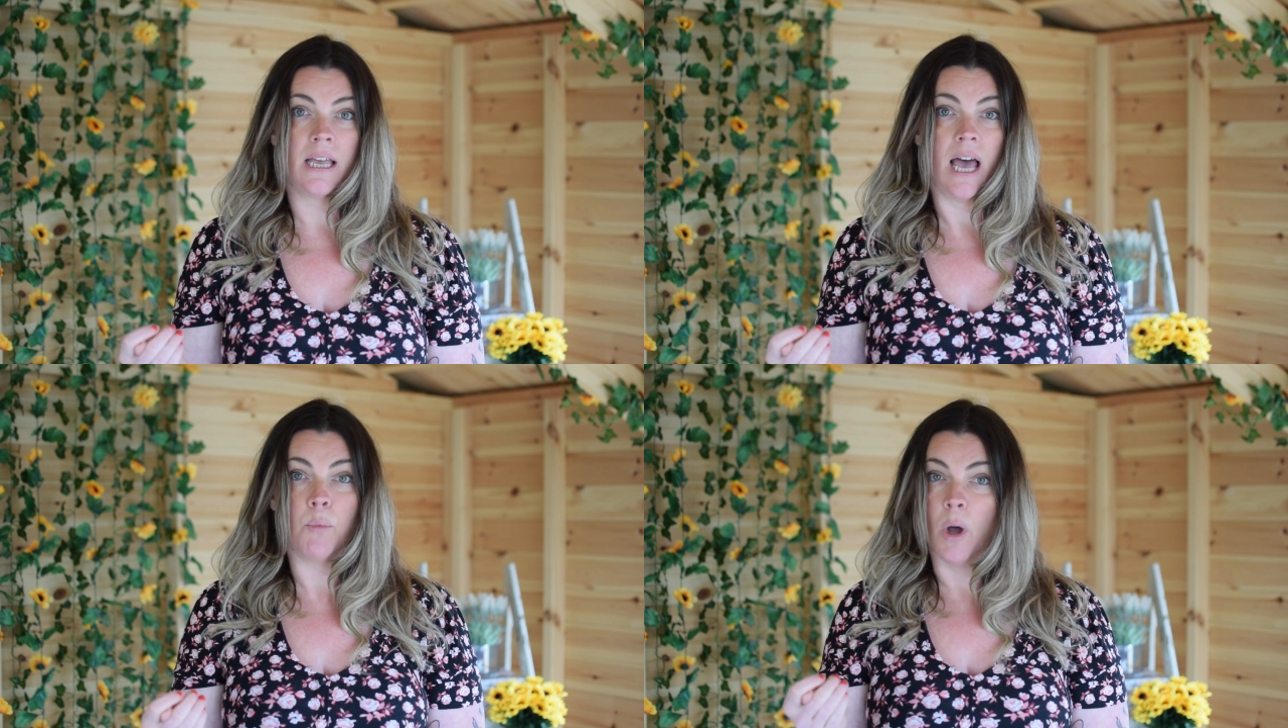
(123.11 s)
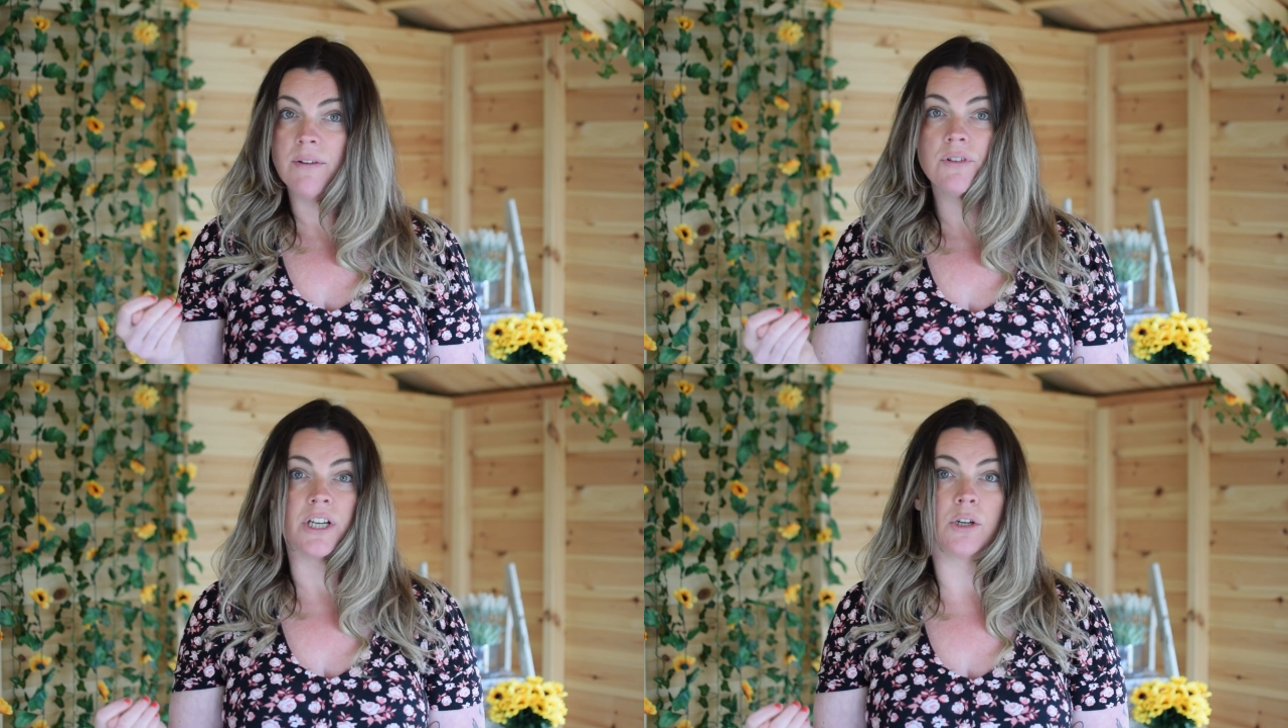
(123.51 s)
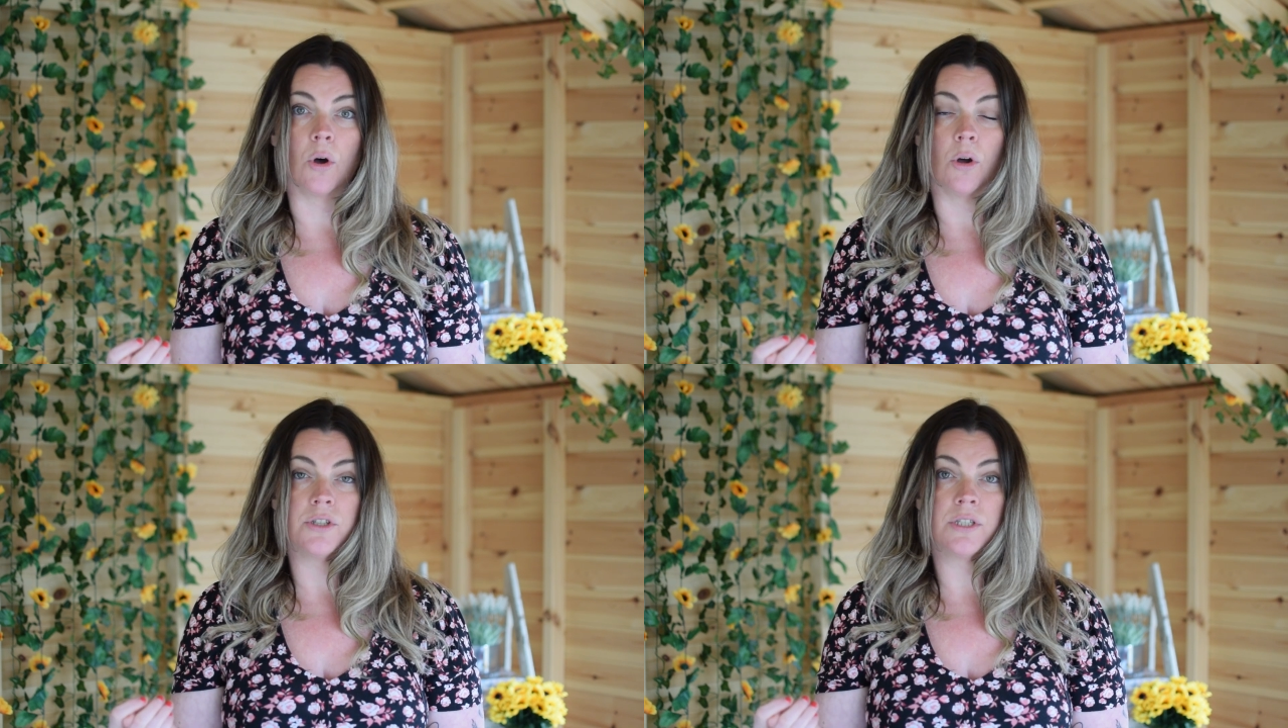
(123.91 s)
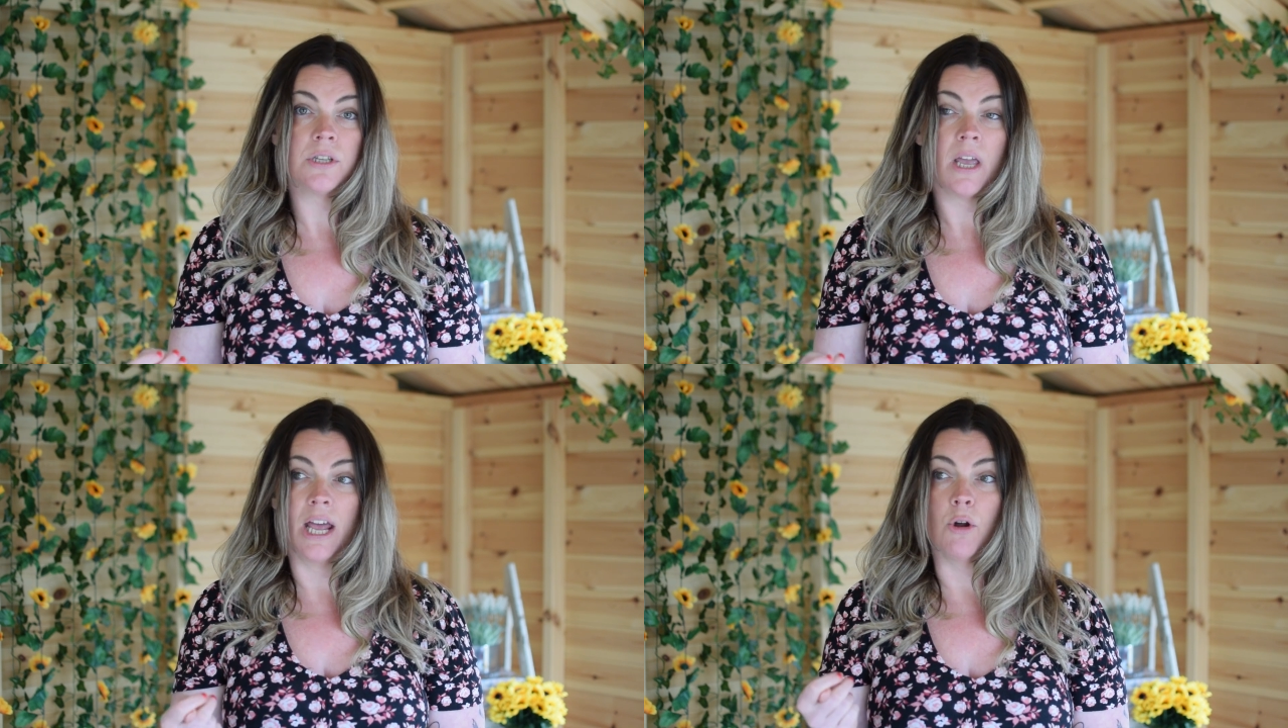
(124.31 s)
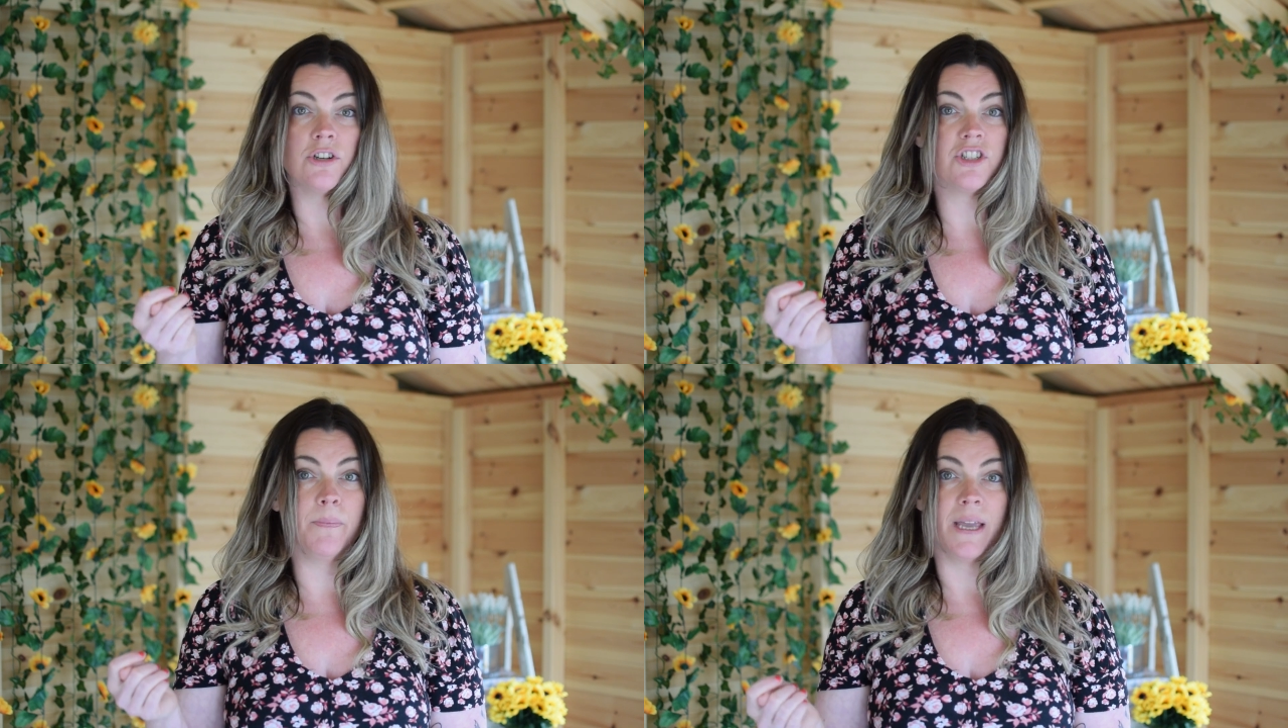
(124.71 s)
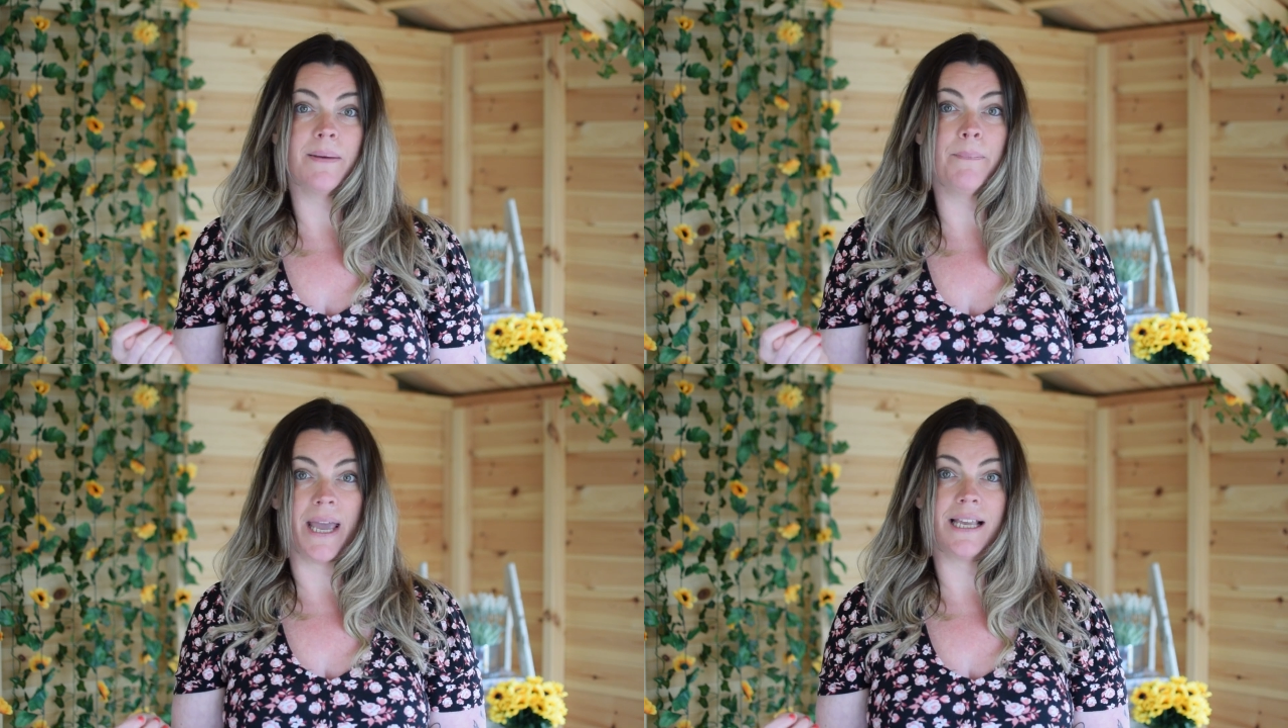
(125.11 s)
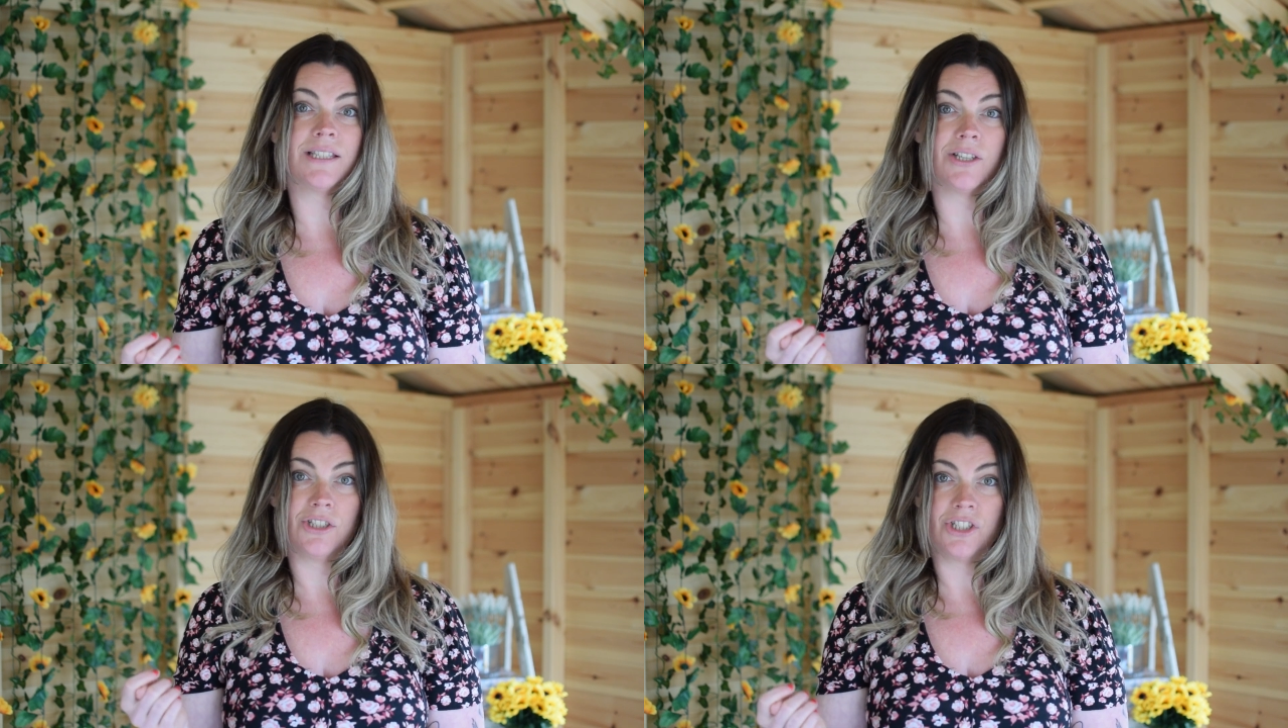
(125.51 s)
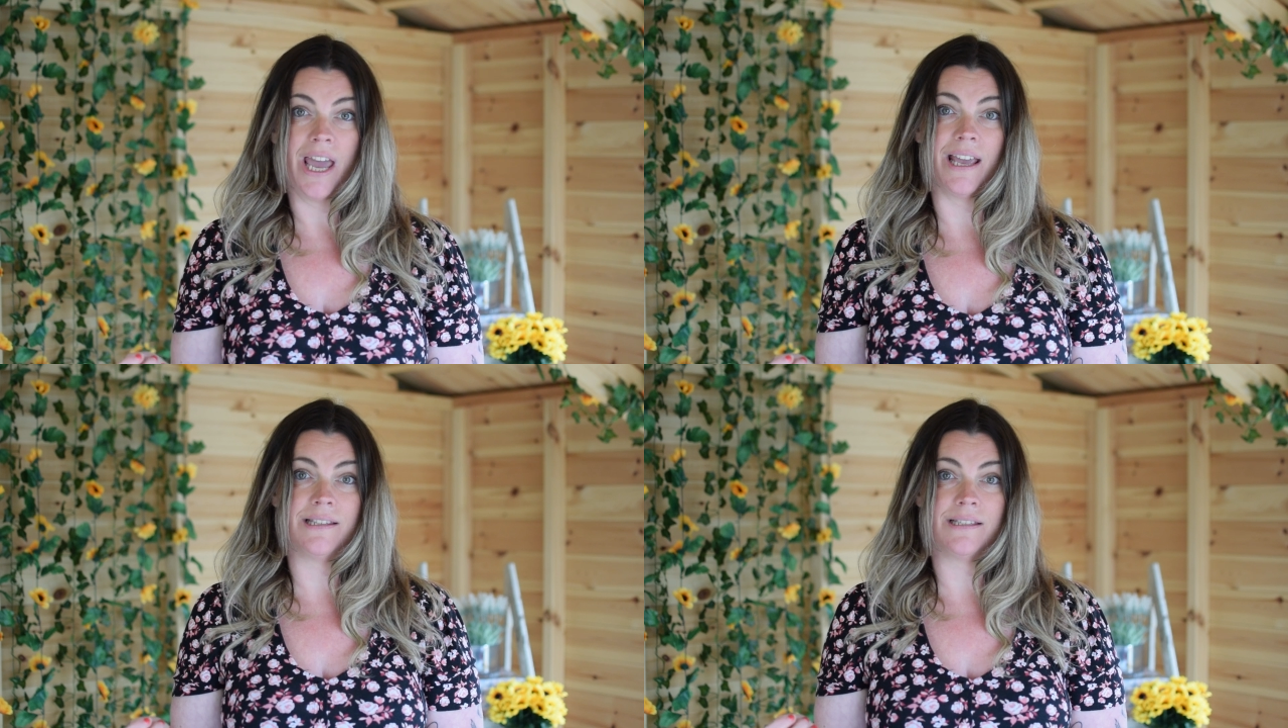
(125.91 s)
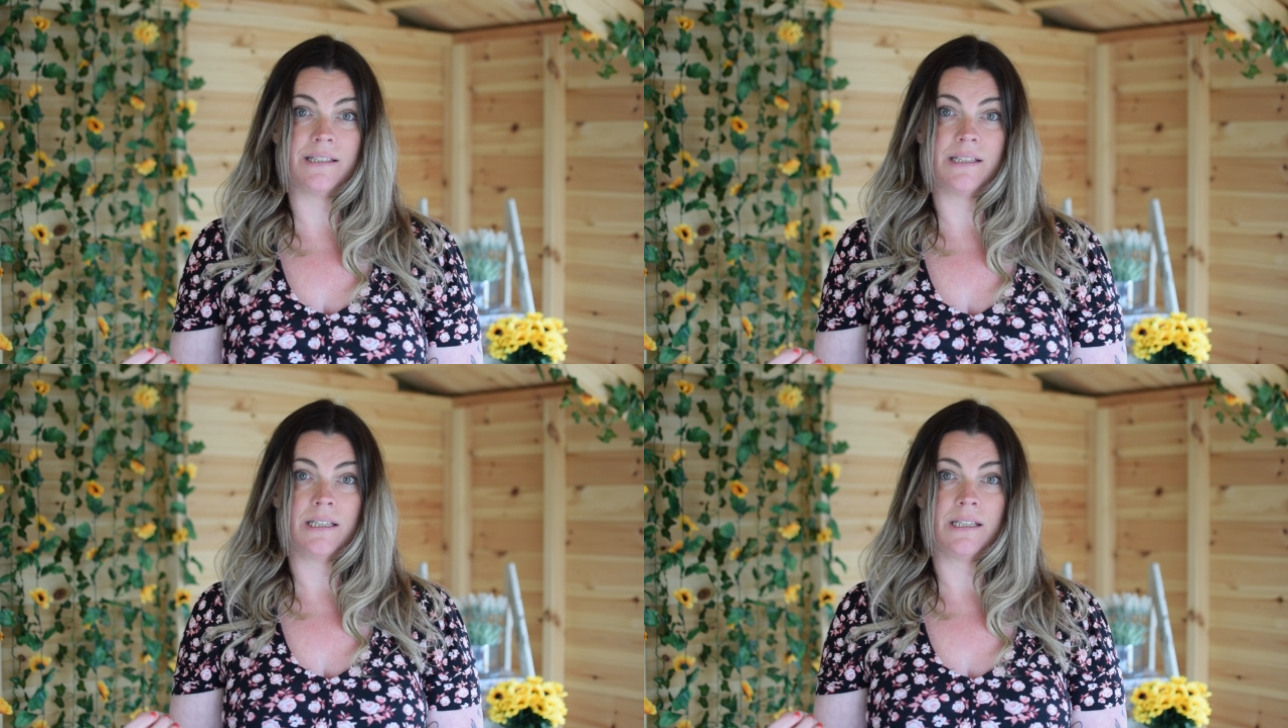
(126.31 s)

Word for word: at whatever it costs in order to make the best sheds,